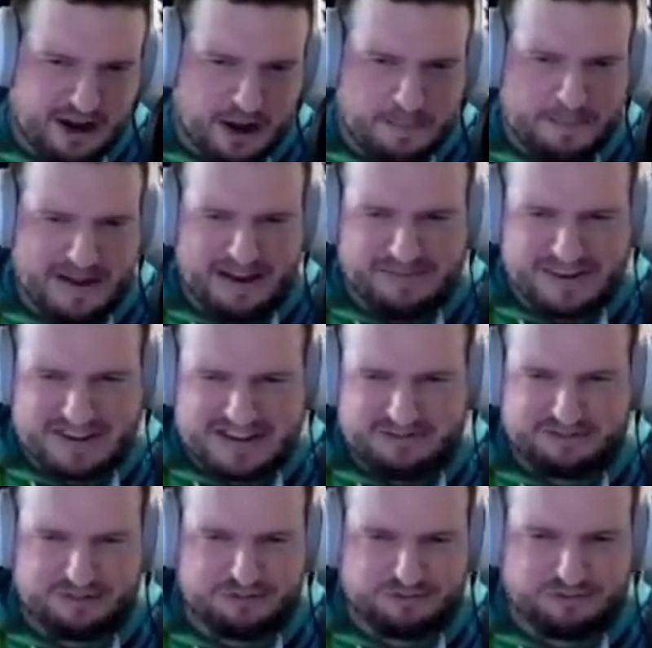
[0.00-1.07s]
a bit of a
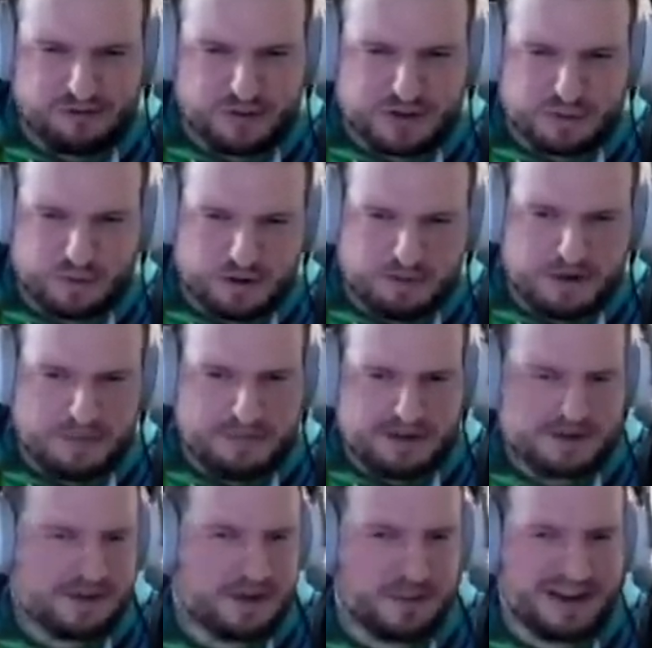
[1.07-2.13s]
different route to what you might be
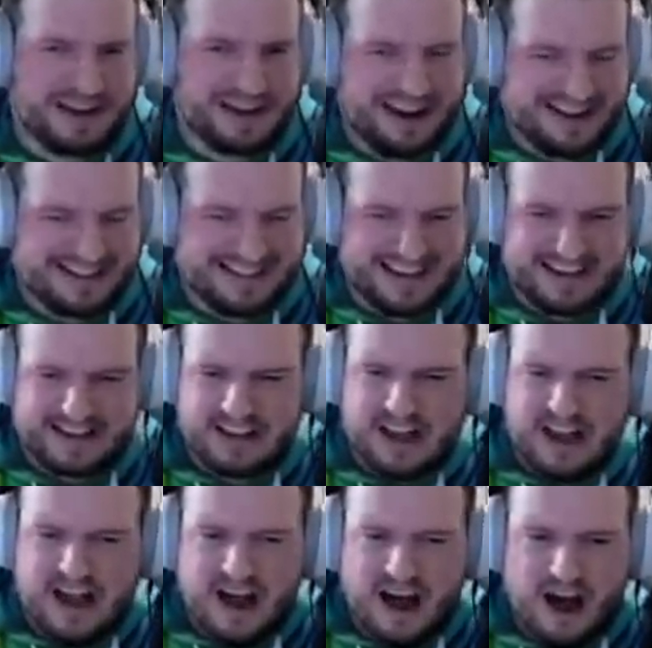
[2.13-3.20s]
used to in Classic.
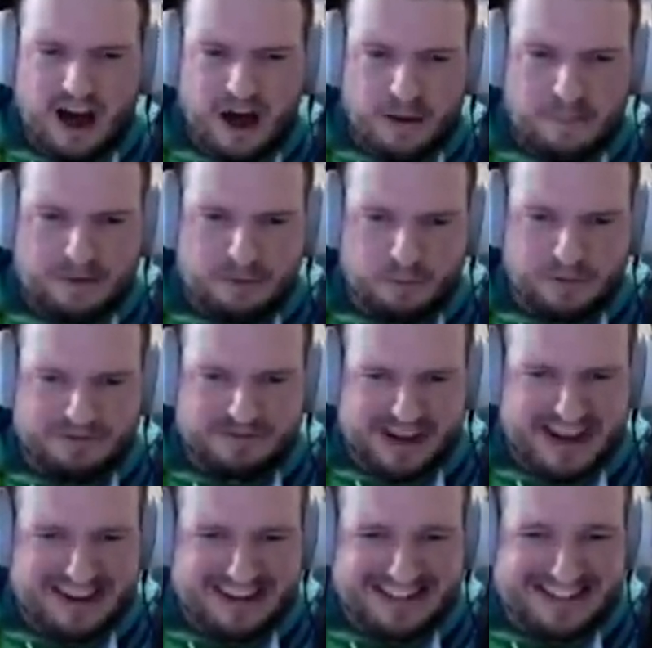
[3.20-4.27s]
We've
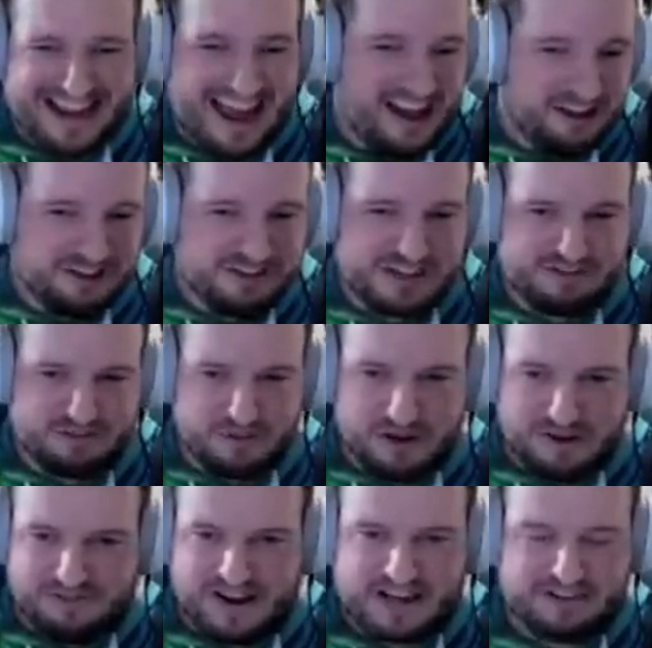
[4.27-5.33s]
taken Tails'
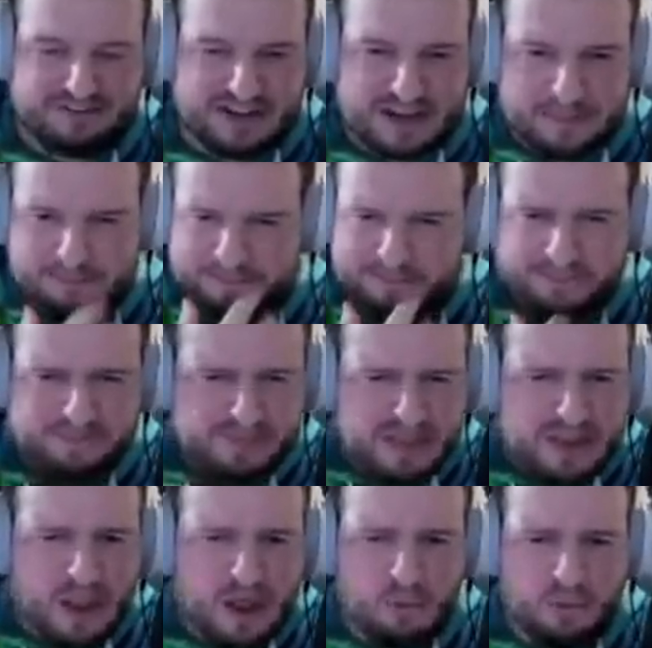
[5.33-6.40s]
route, effectively.
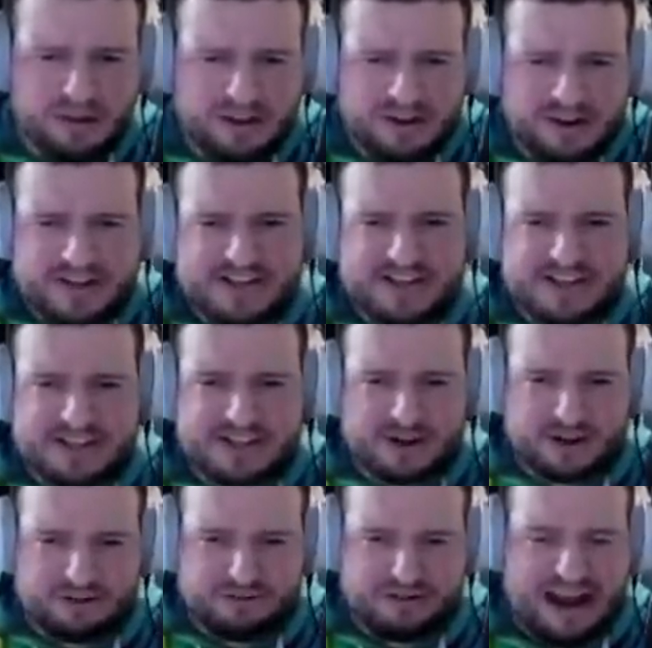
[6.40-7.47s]
And one of the nice things in
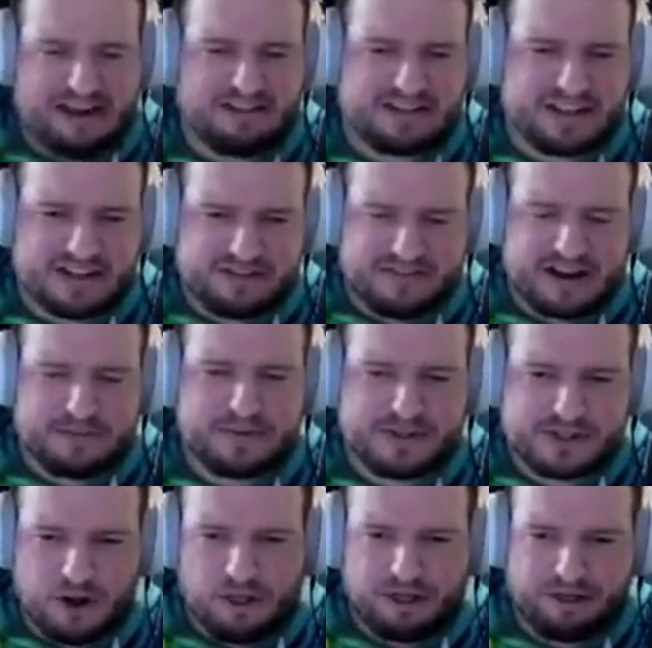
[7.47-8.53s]
Sonic 3 Air is the
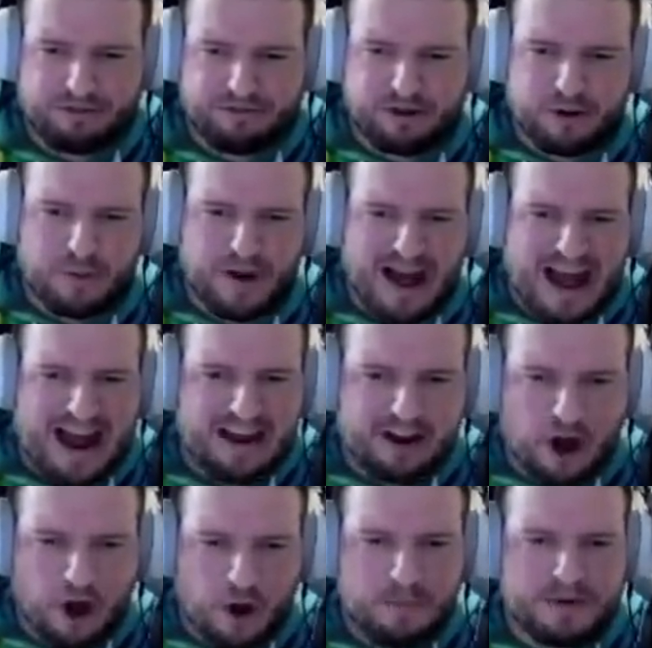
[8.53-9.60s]
developers gone through
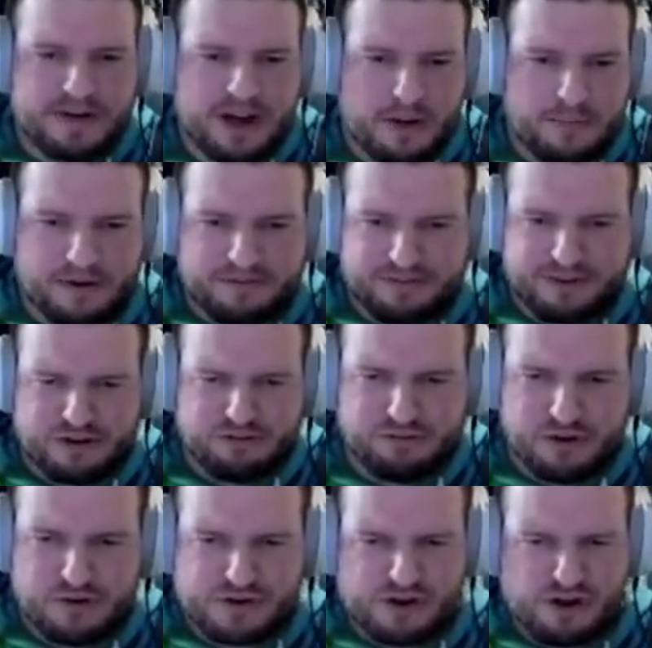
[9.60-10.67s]
and opened up a few
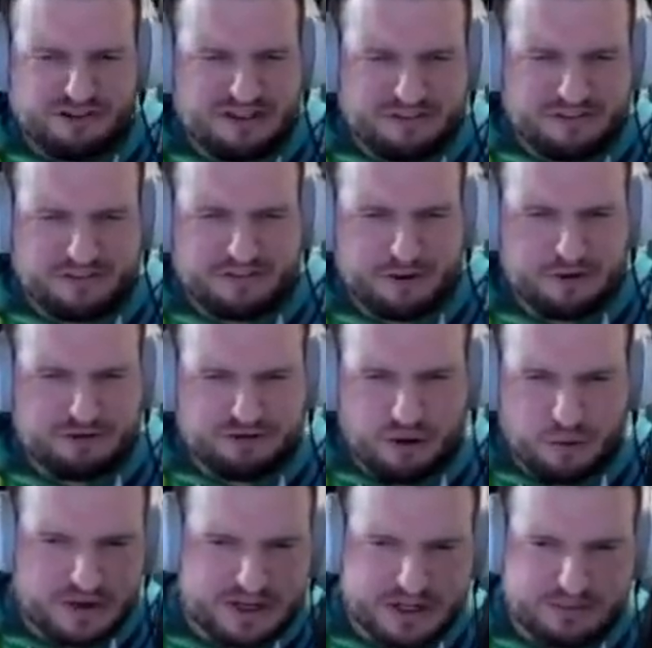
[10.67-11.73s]
routes, got rid of a few
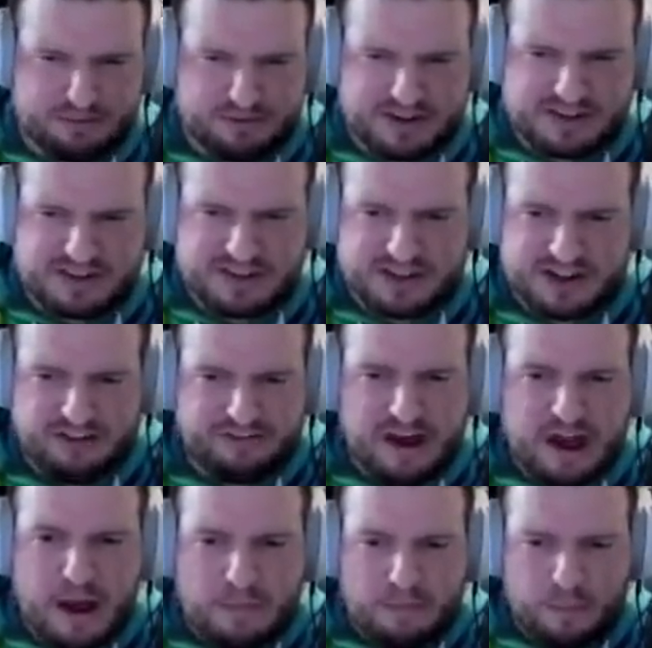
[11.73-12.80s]
trolley springs and stuff.
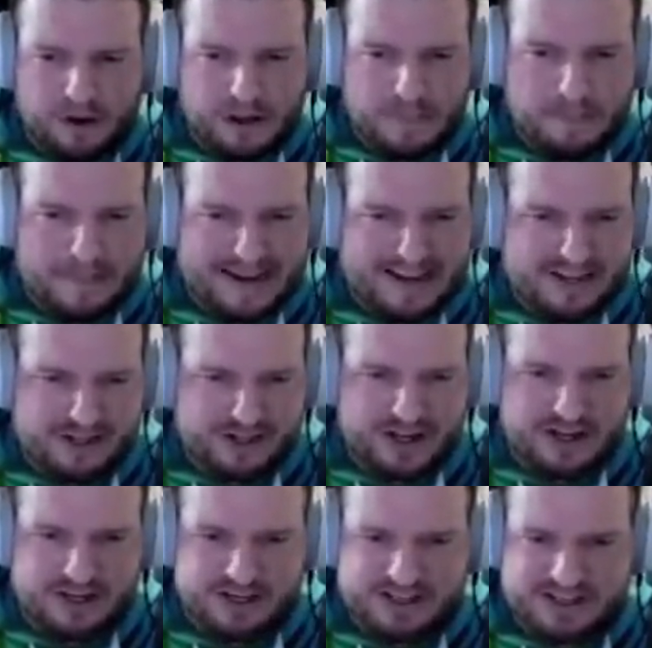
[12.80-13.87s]
But one of the biggest
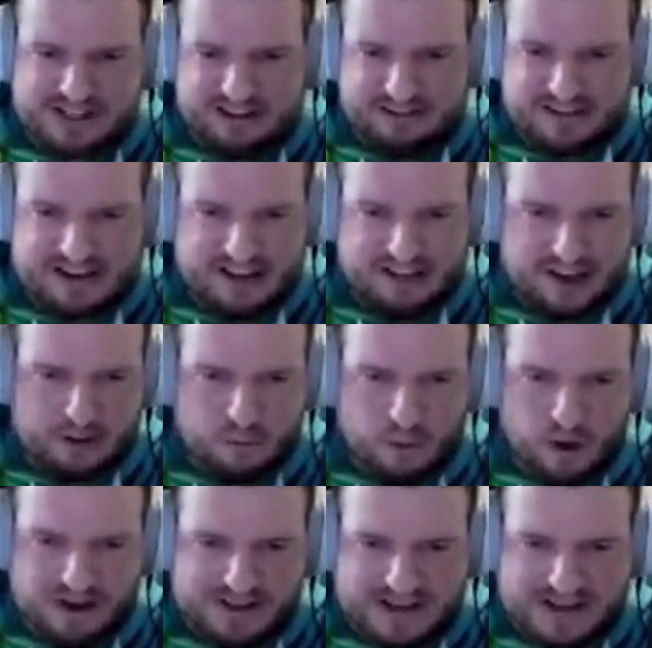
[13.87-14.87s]
changes is here in Death Egg 1,